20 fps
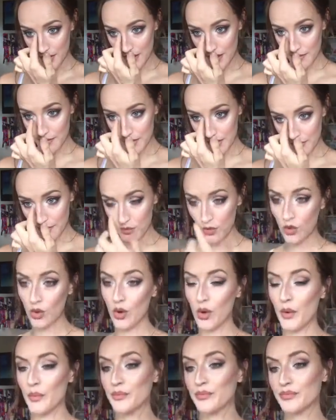To add a bit
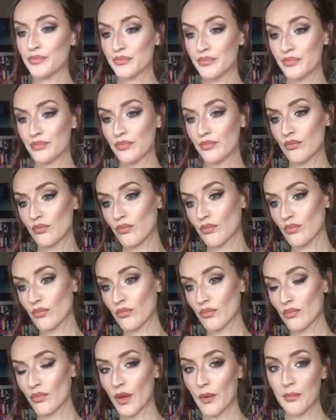more
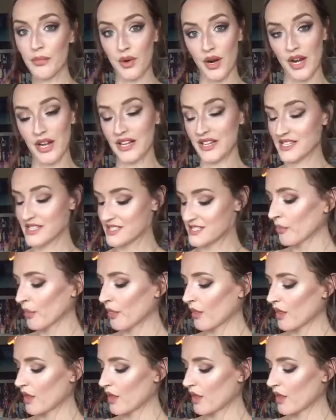brightness.